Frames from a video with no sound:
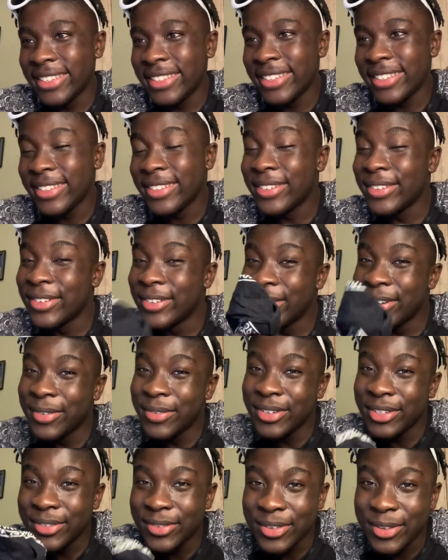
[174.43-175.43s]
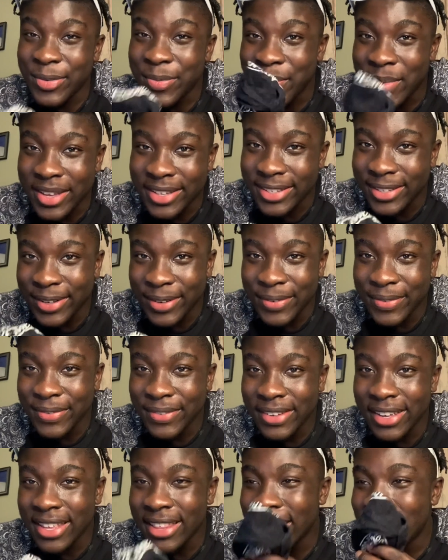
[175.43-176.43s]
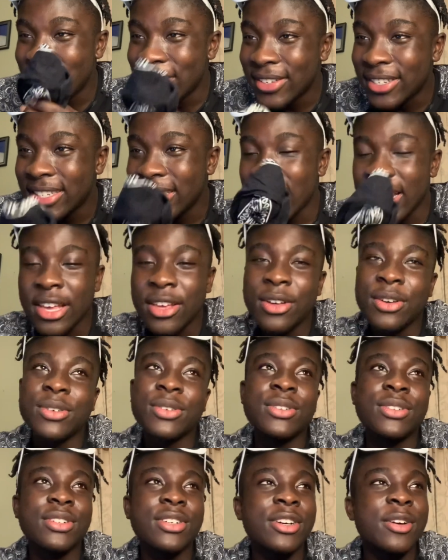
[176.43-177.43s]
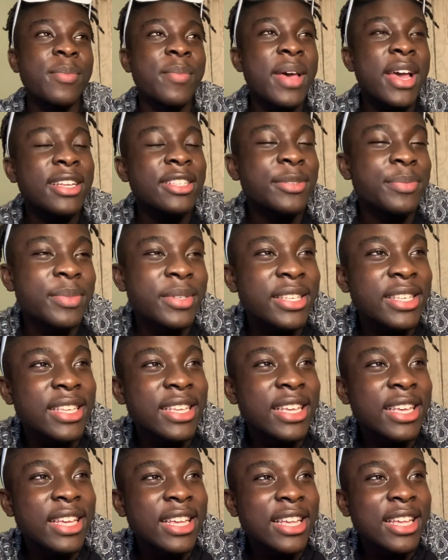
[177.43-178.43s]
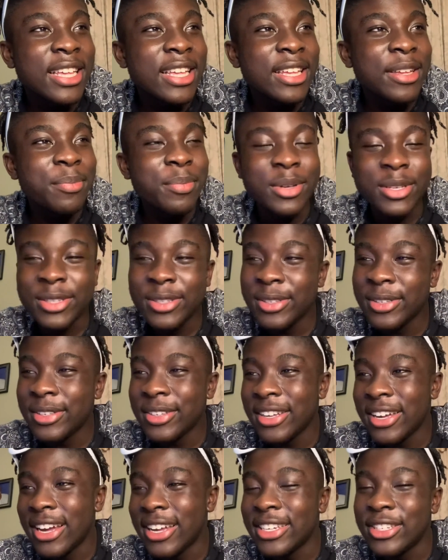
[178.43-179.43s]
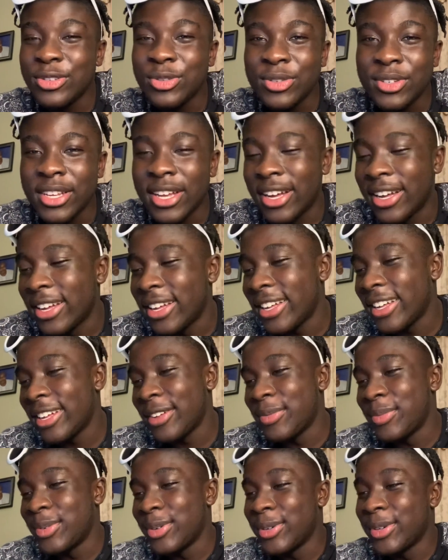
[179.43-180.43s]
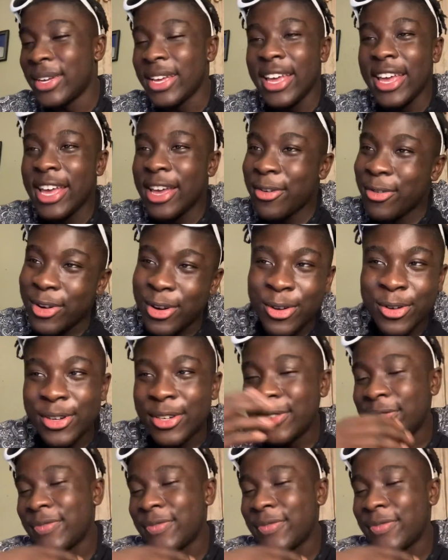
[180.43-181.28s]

you know that one when you mess up and then you're just like, yo, come back to me. But it's, I need you to, ah, bro, reload it.